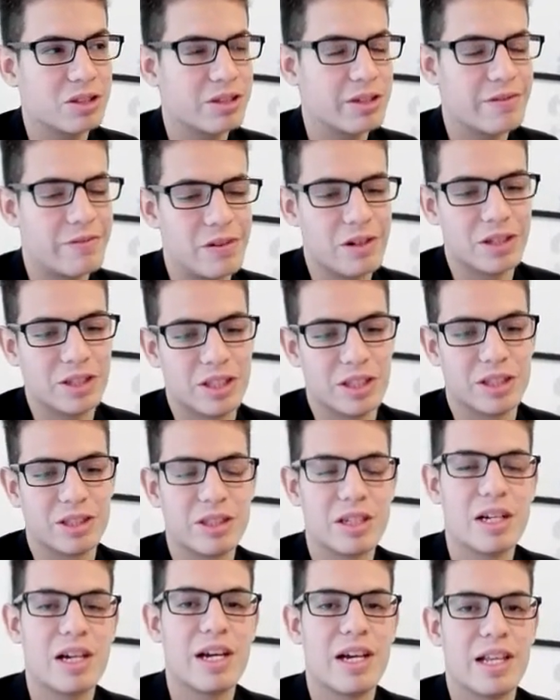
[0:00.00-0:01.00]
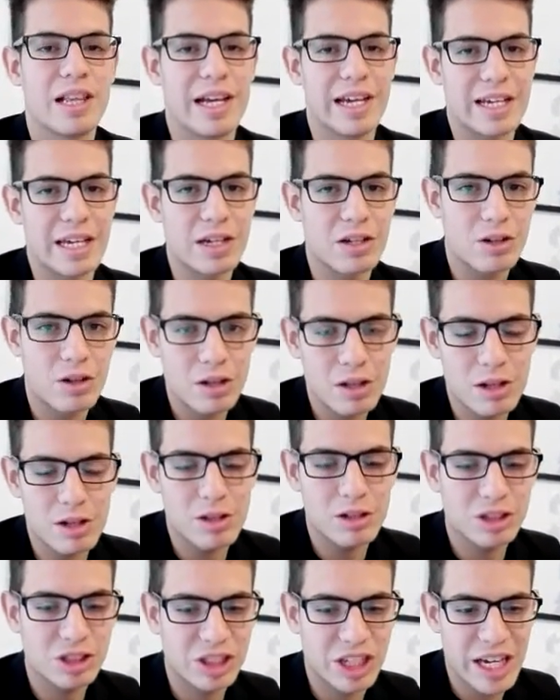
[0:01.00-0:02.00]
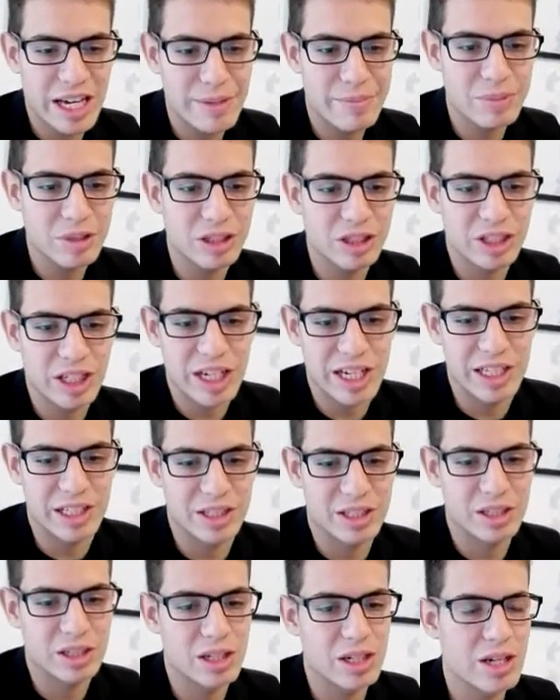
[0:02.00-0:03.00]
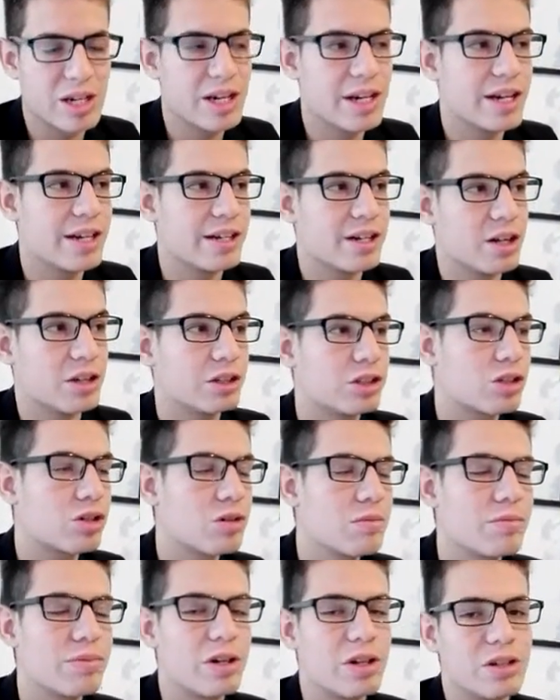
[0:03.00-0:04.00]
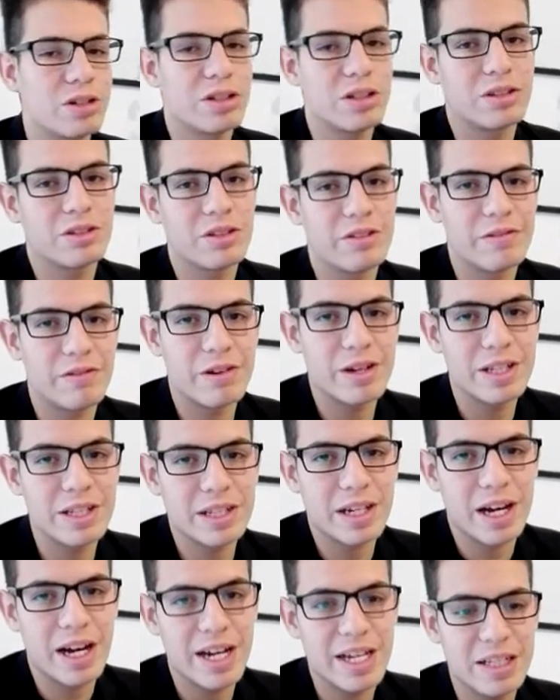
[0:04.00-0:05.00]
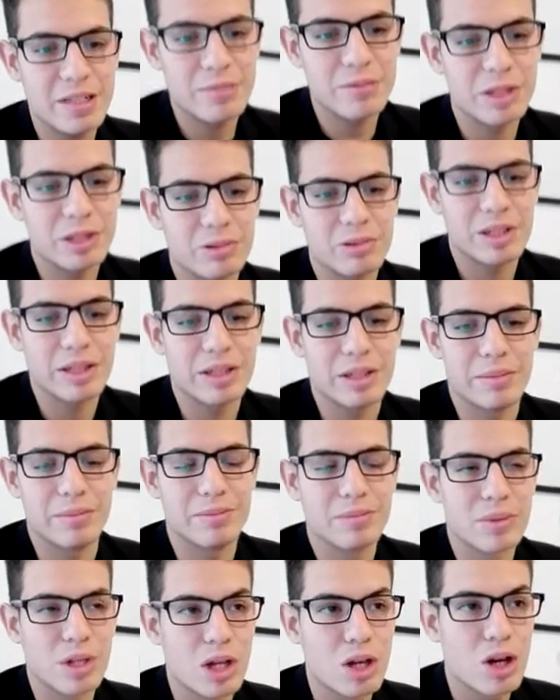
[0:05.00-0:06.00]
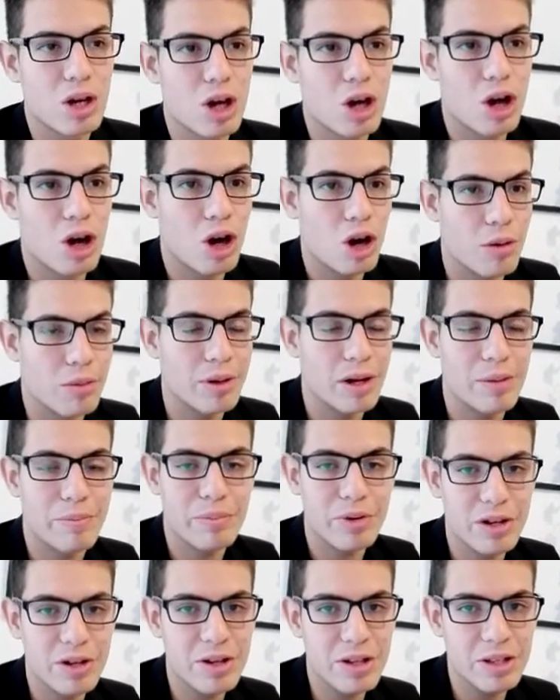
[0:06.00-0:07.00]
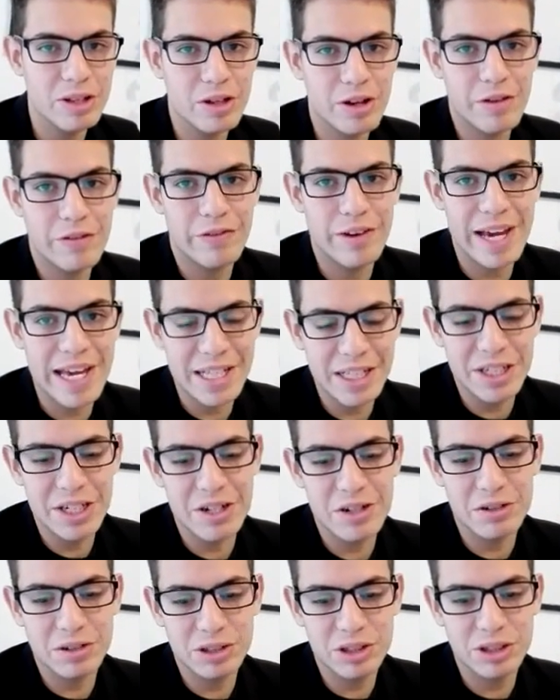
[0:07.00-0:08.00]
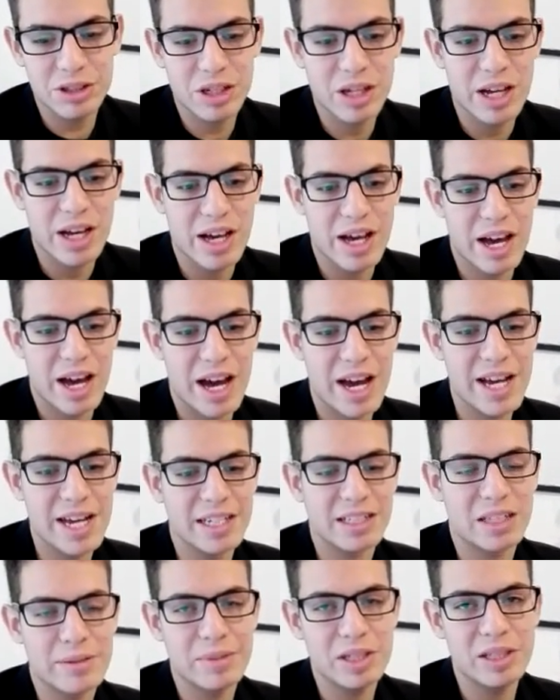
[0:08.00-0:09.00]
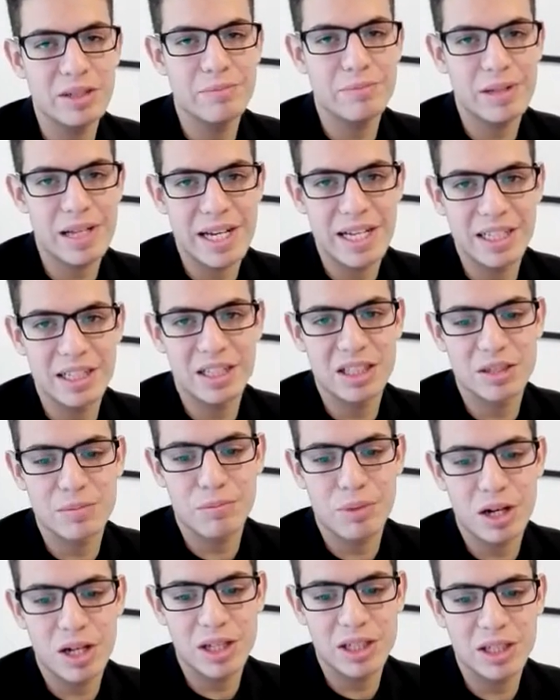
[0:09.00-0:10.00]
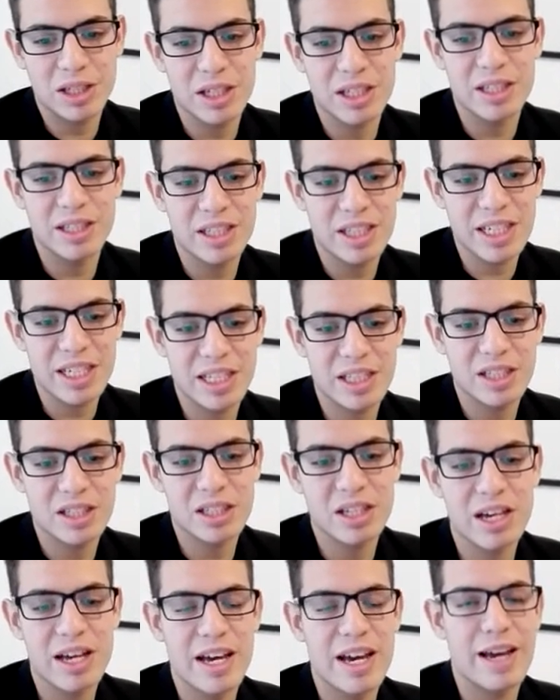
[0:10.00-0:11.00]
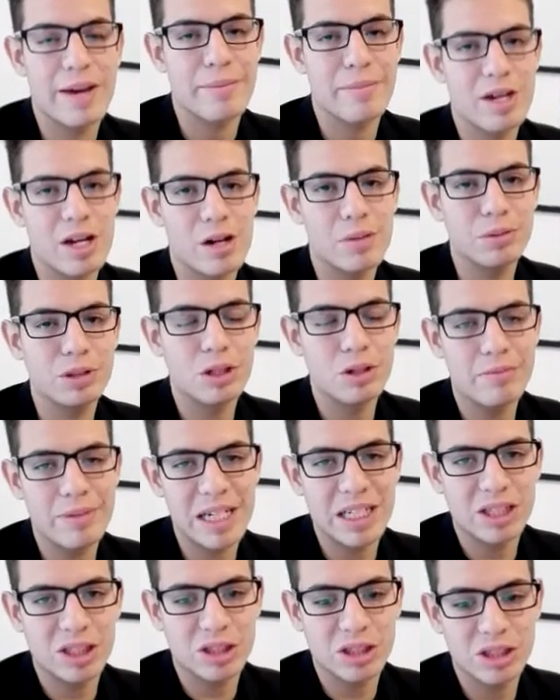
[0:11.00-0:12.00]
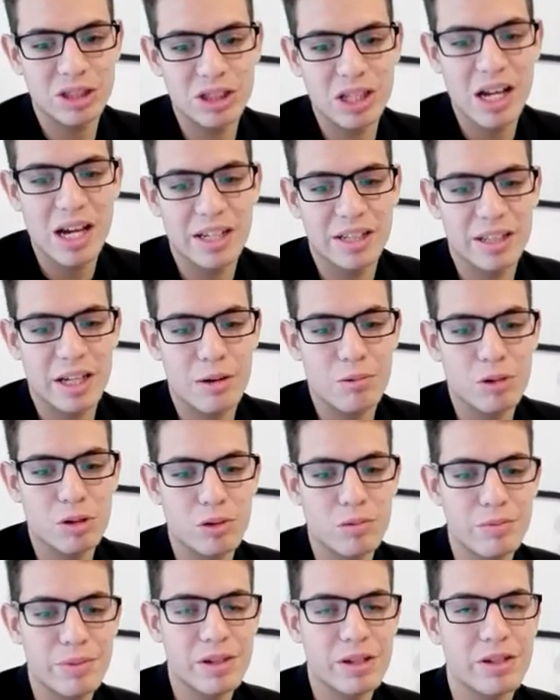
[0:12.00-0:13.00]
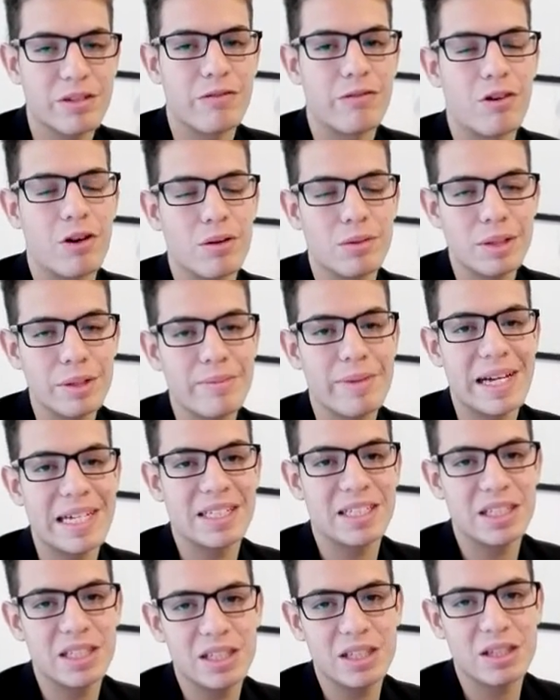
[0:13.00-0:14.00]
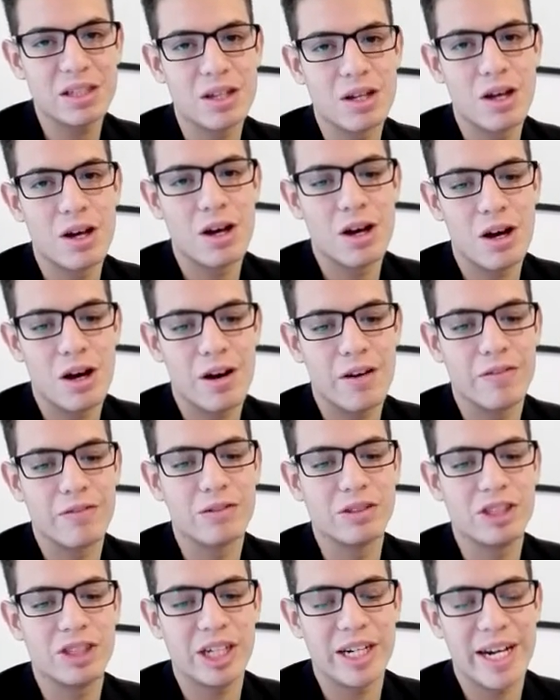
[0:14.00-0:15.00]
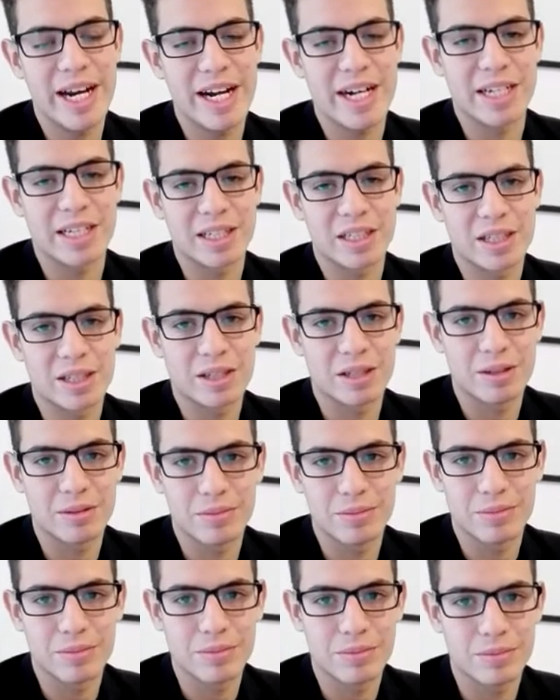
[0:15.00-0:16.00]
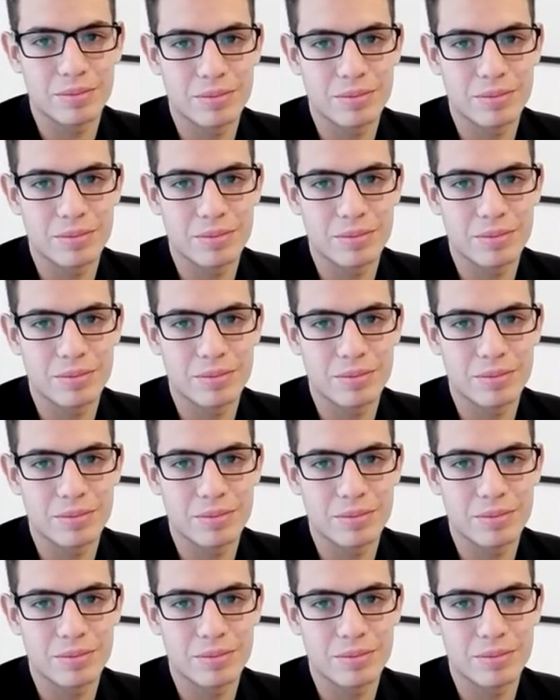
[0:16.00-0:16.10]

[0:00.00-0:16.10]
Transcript: differences, like in color, shape, and size, and also compared the different heights between them. Over a period of 8 years, I examined the plants, pods, and seeds and made observations that will form the basis of genetics.